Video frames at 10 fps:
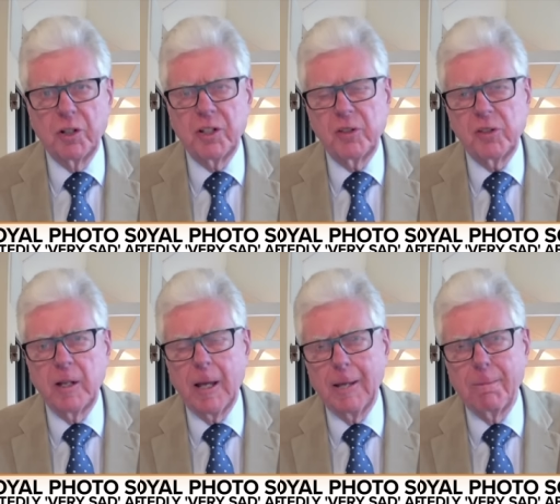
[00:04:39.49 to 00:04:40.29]
Reuters
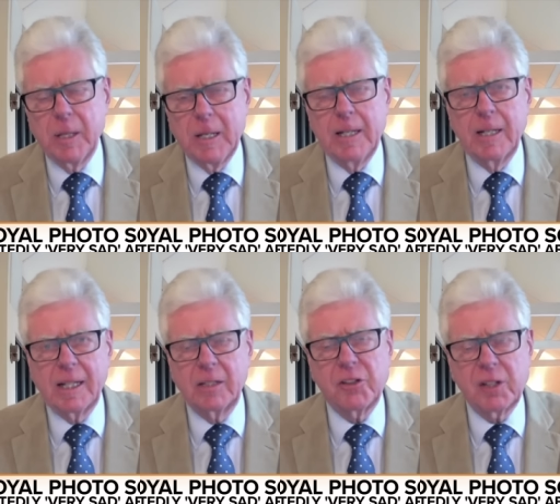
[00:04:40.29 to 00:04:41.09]
and A P, and
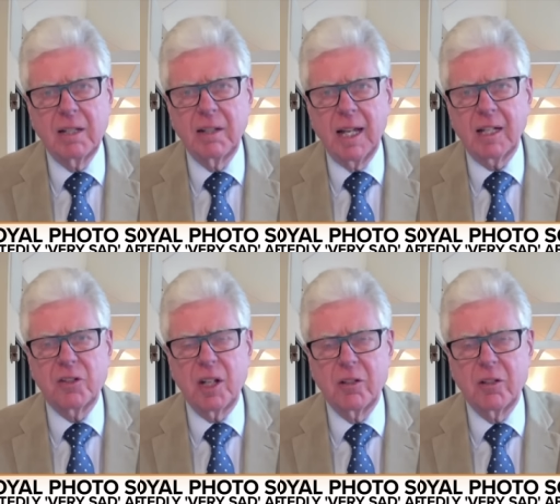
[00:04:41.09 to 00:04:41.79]
I can say that because